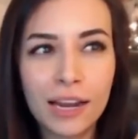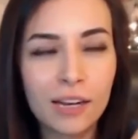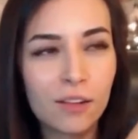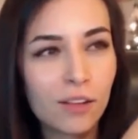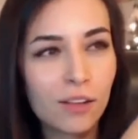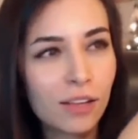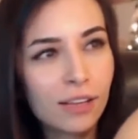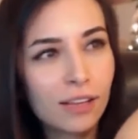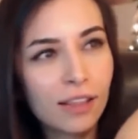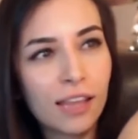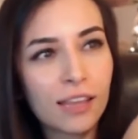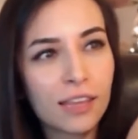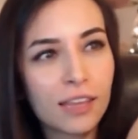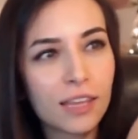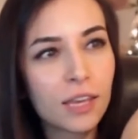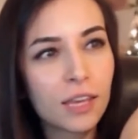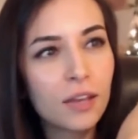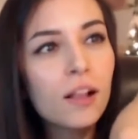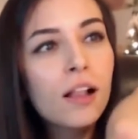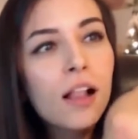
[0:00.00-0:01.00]
effortlessly.
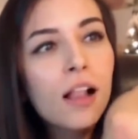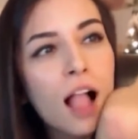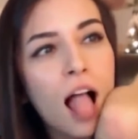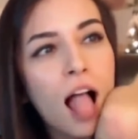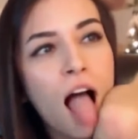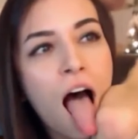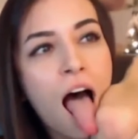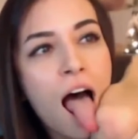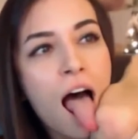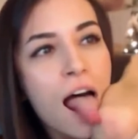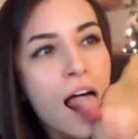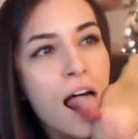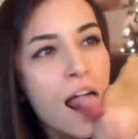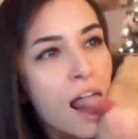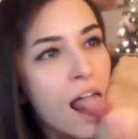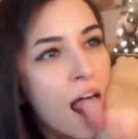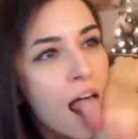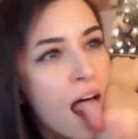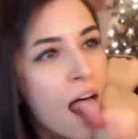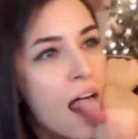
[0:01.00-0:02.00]
The majority of
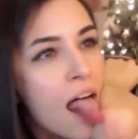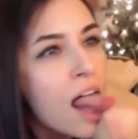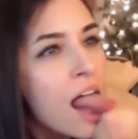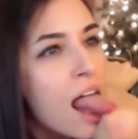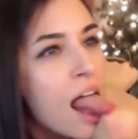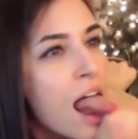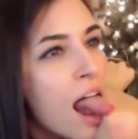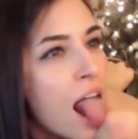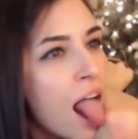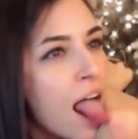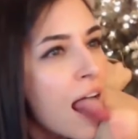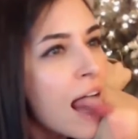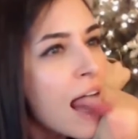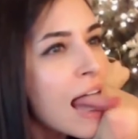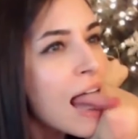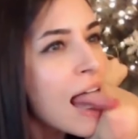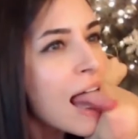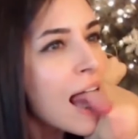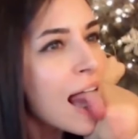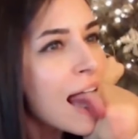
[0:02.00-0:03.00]
people can also
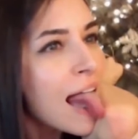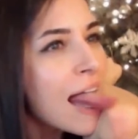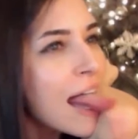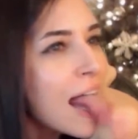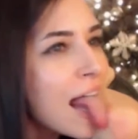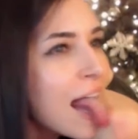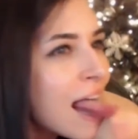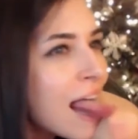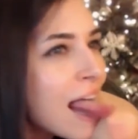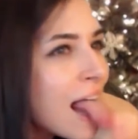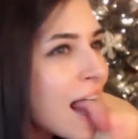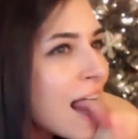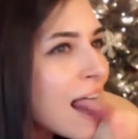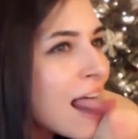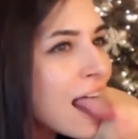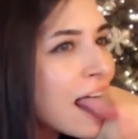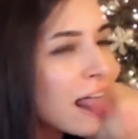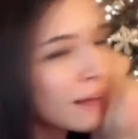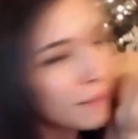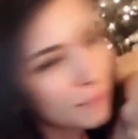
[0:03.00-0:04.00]
stick their tongue out,
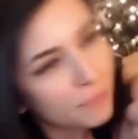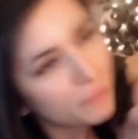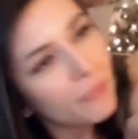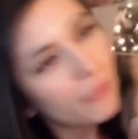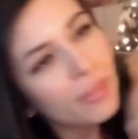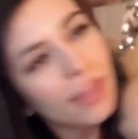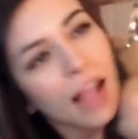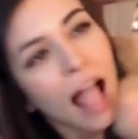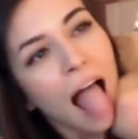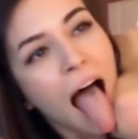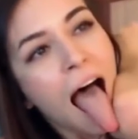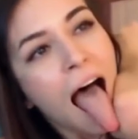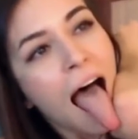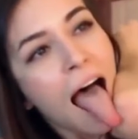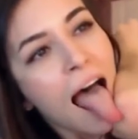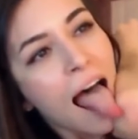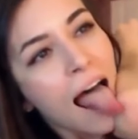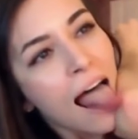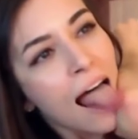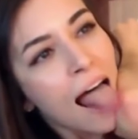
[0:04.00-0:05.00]
but they can't
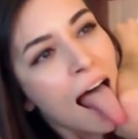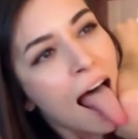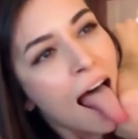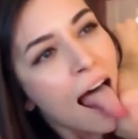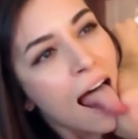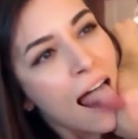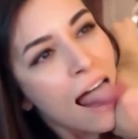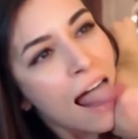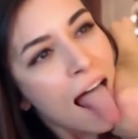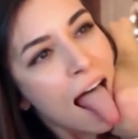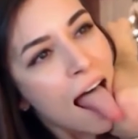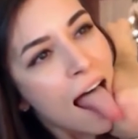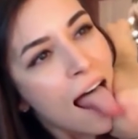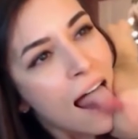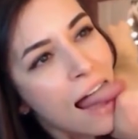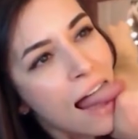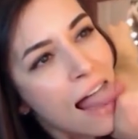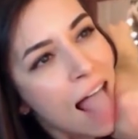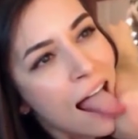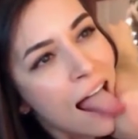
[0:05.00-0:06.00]
do both at the same
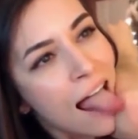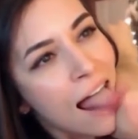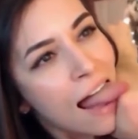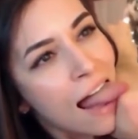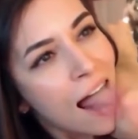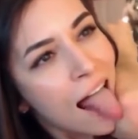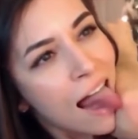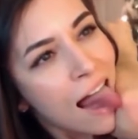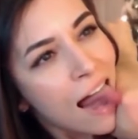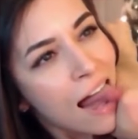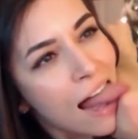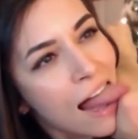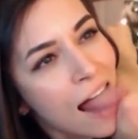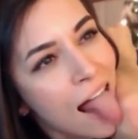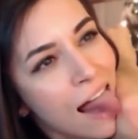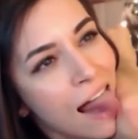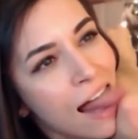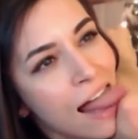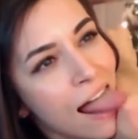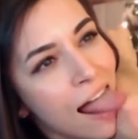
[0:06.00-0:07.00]
time.
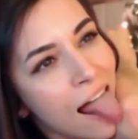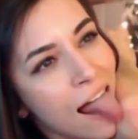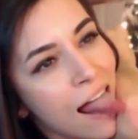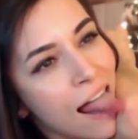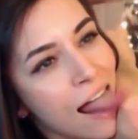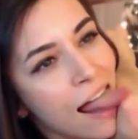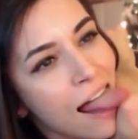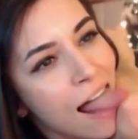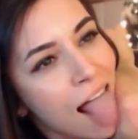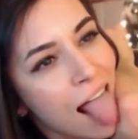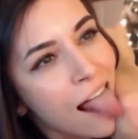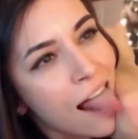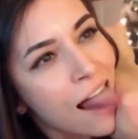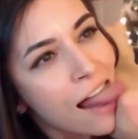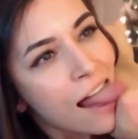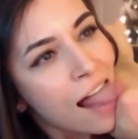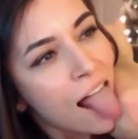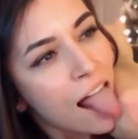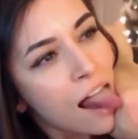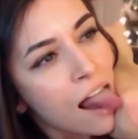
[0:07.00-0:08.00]
That's why it's up
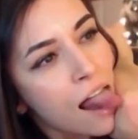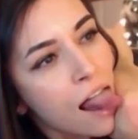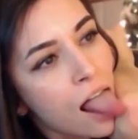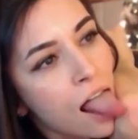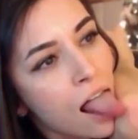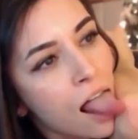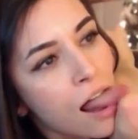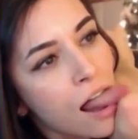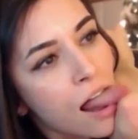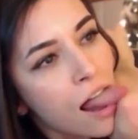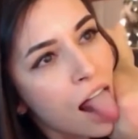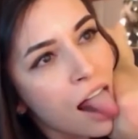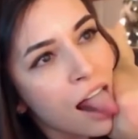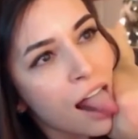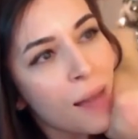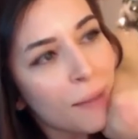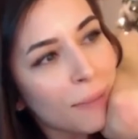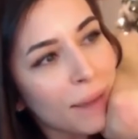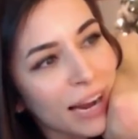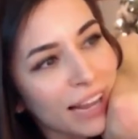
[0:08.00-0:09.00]
next on our
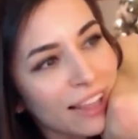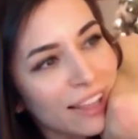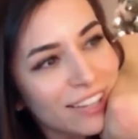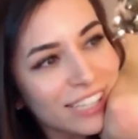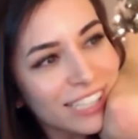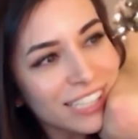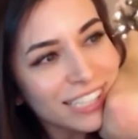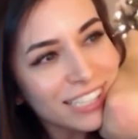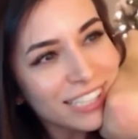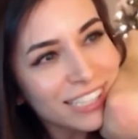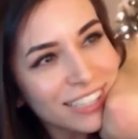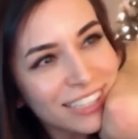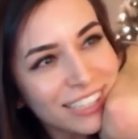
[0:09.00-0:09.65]
list of strange and